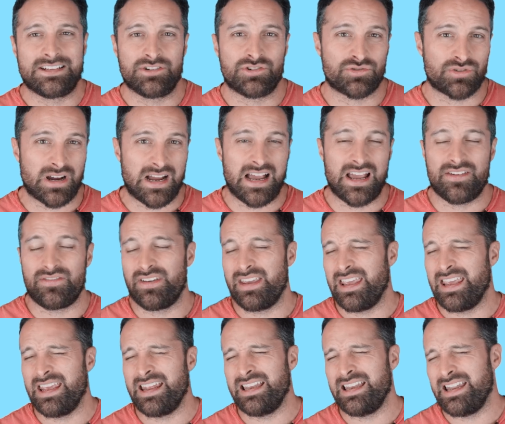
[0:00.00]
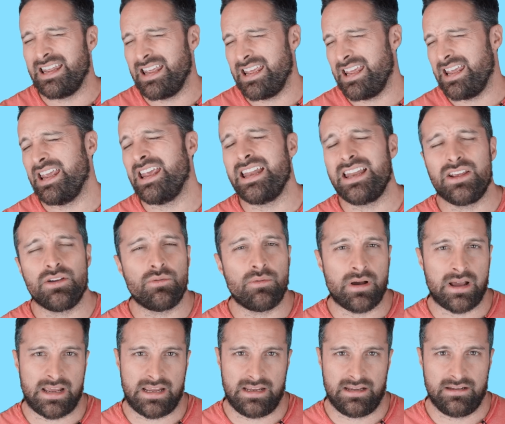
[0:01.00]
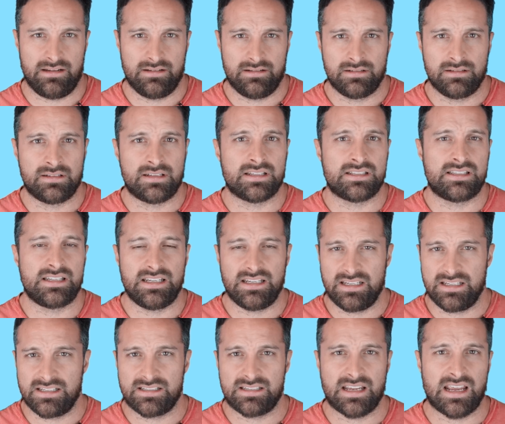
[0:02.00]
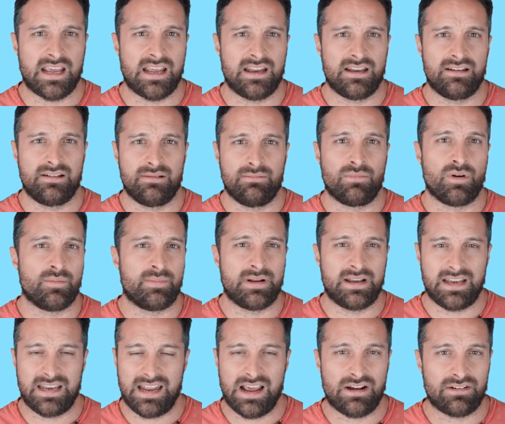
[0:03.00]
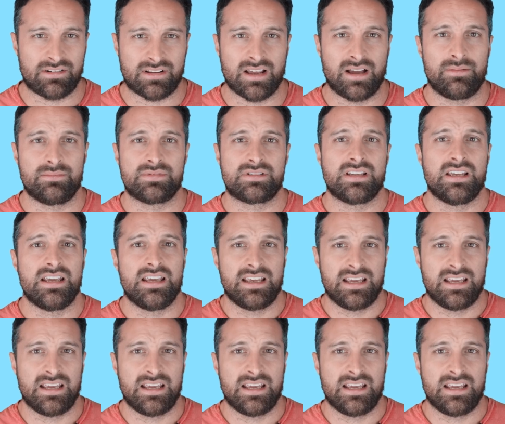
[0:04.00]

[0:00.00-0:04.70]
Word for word: drive in any way disease and morbidity outcomes.